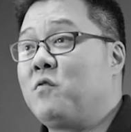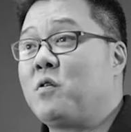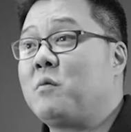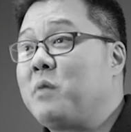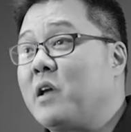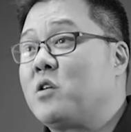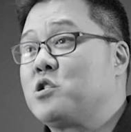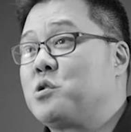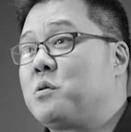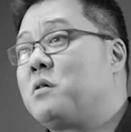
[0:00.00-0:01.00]
you're a beginner
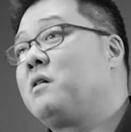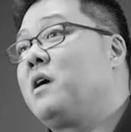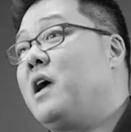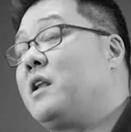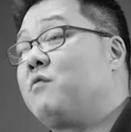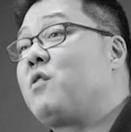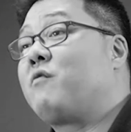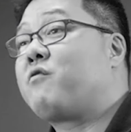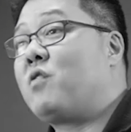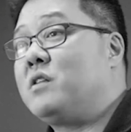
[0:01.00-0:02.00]
shooter, and if you have
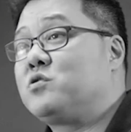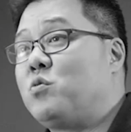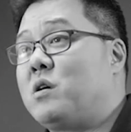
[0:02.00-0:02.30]
friends who